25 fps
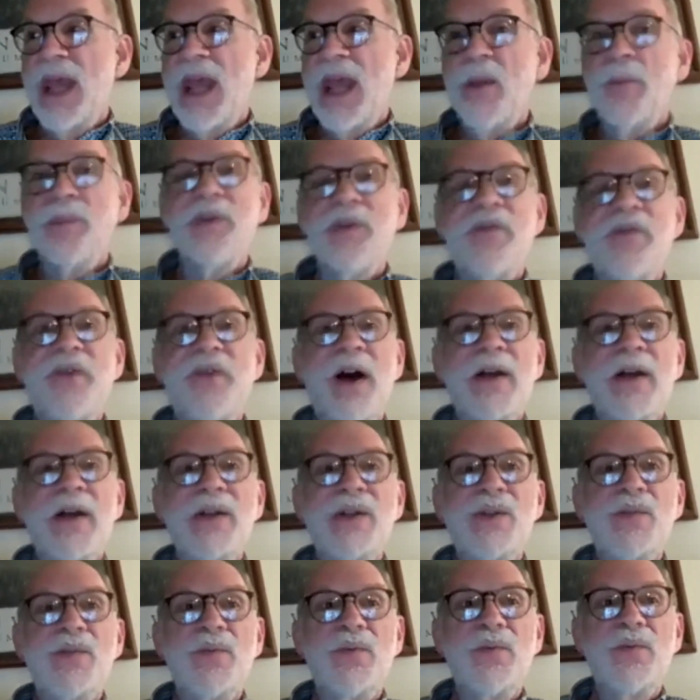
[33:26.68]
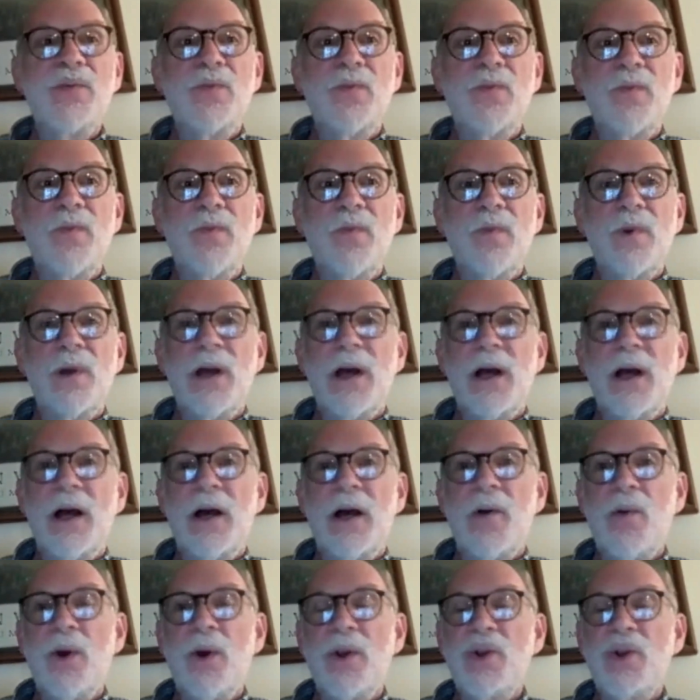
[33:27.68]
amplifies
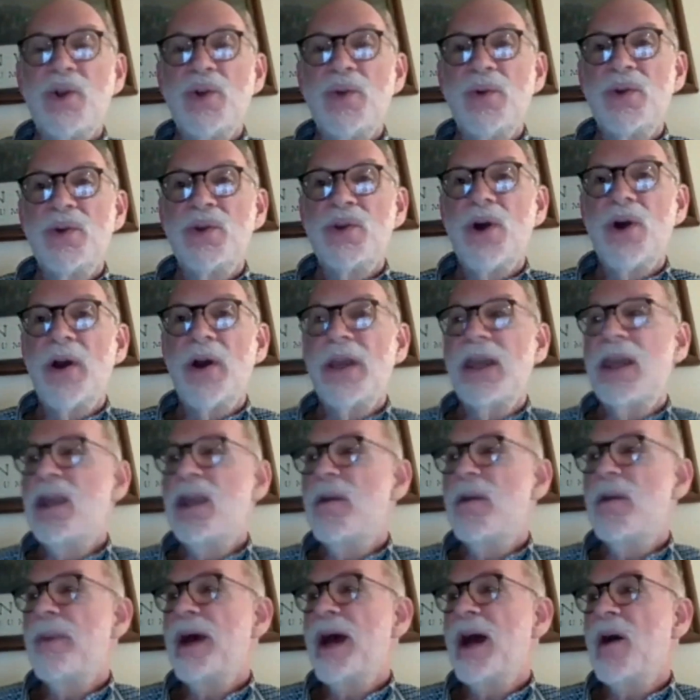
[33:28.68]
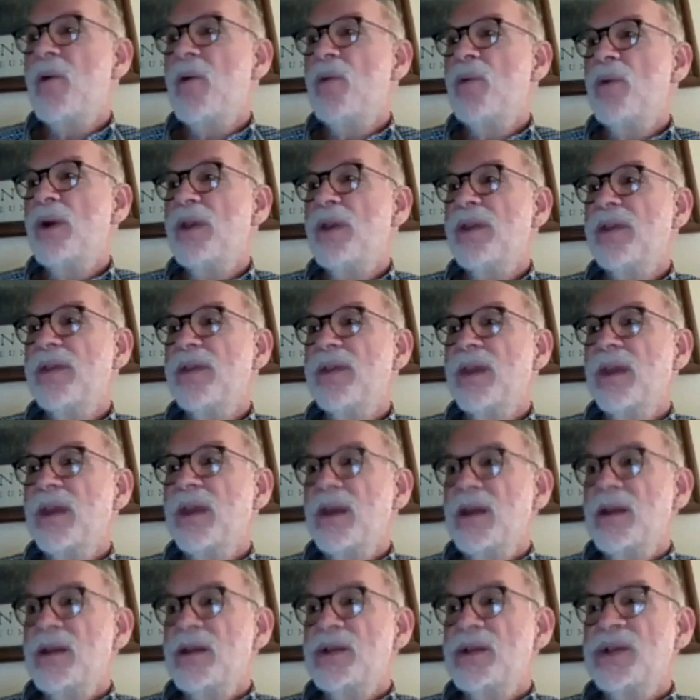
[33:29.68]
what you were talking about with
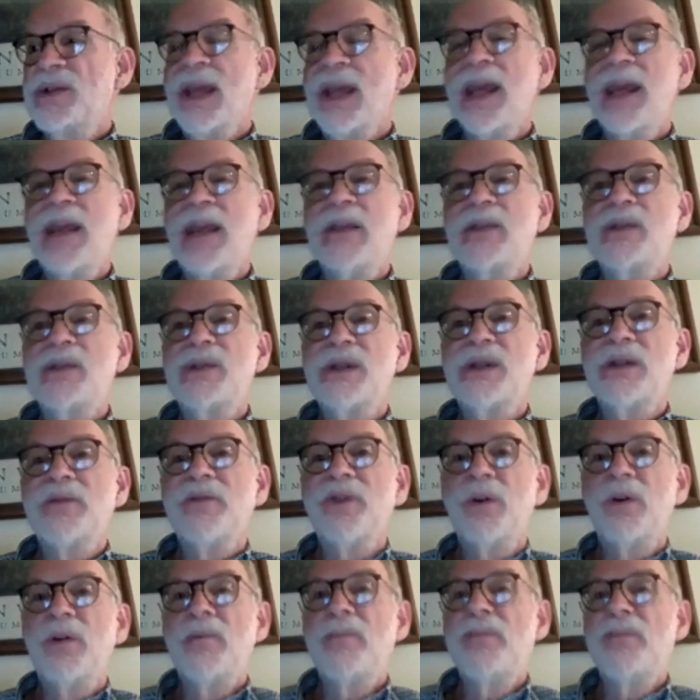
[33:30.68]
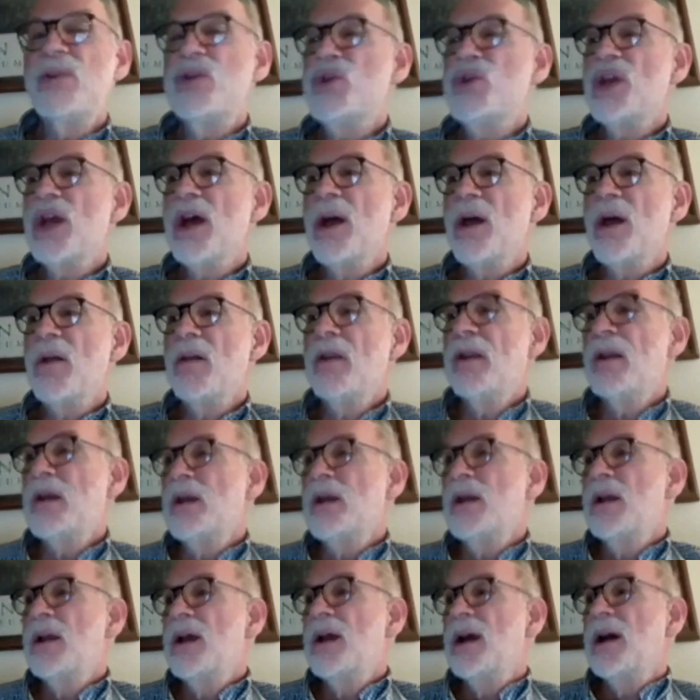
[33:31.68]
staying civil, Michelle.
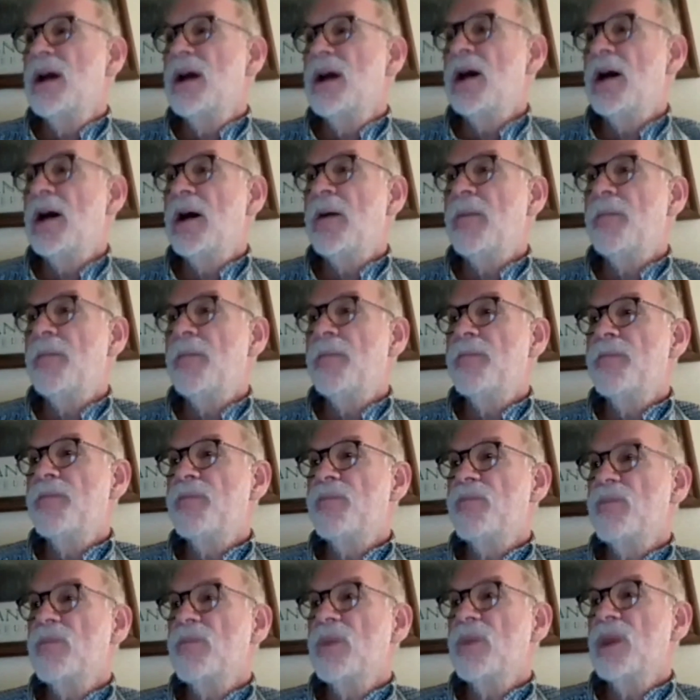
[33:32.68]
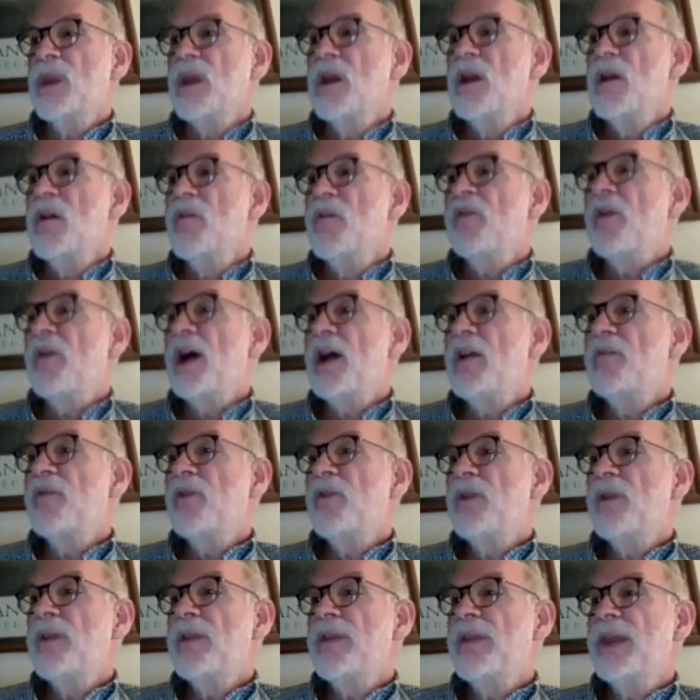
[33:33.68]
Fight
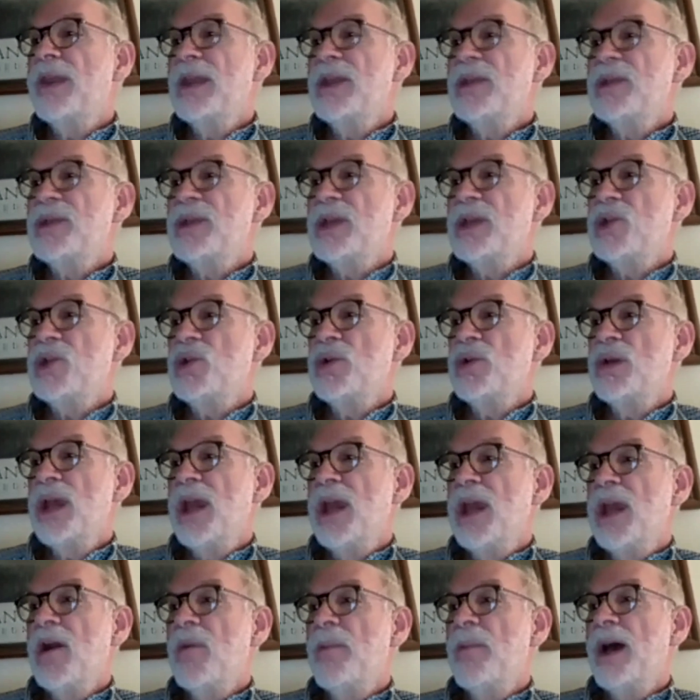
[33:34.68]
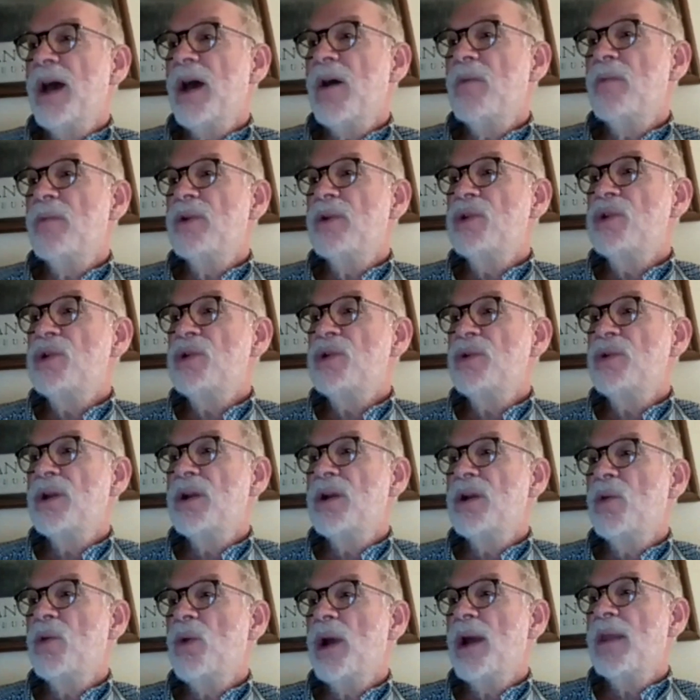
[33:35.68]
for the things that you care about, but do it
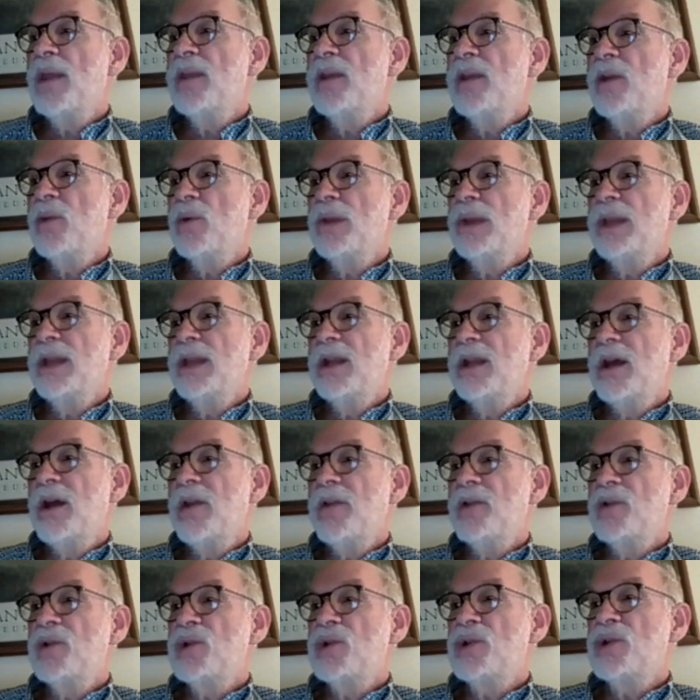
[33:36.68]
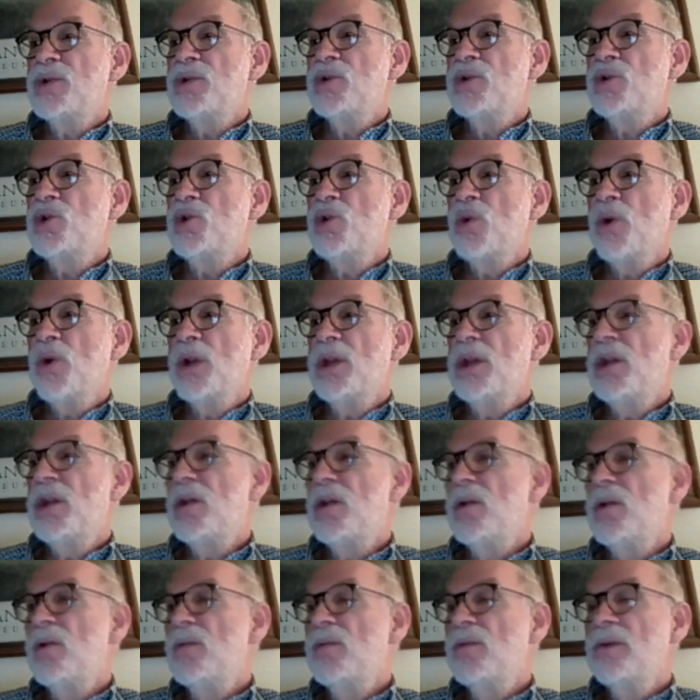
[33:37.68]
in a way that will lead others to join
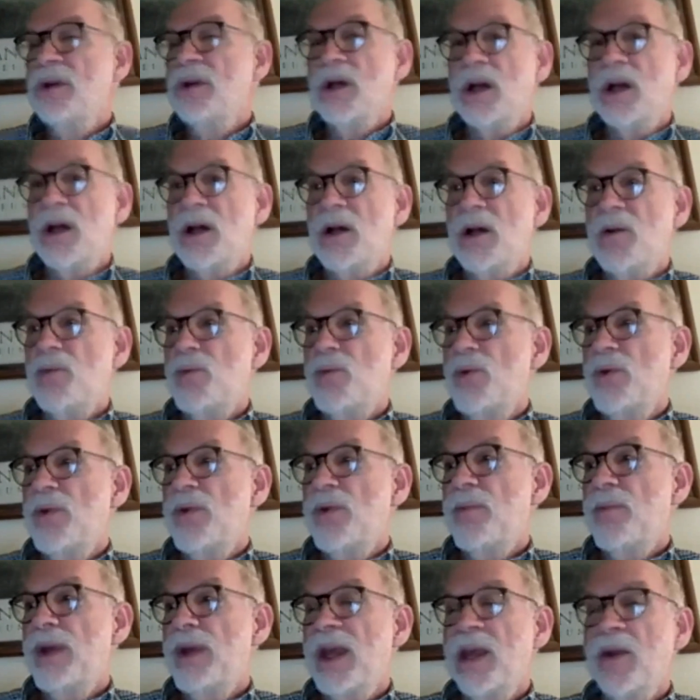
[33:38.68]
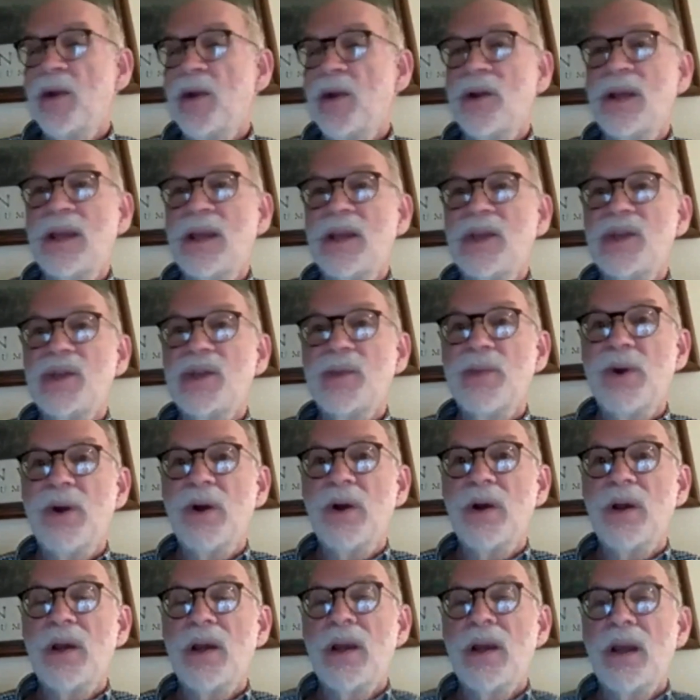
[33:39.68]
you, Ruth Bader
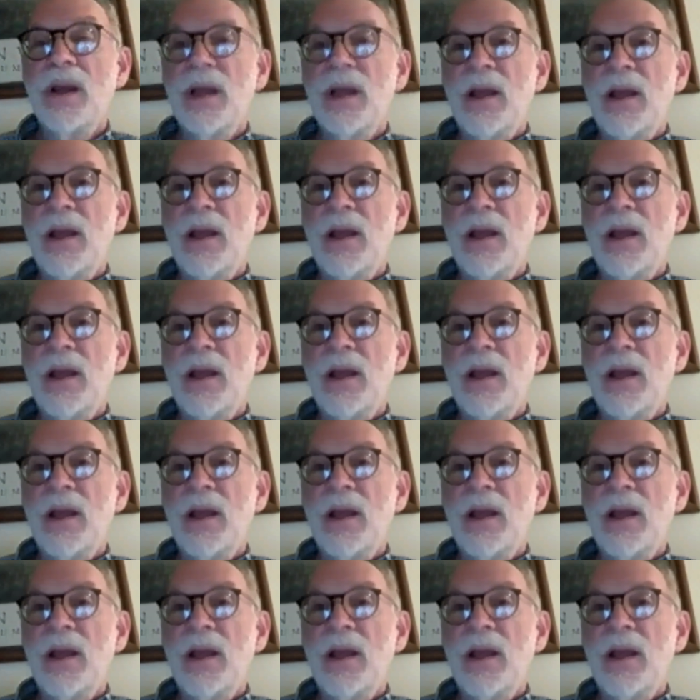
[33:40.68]
Ginsburg.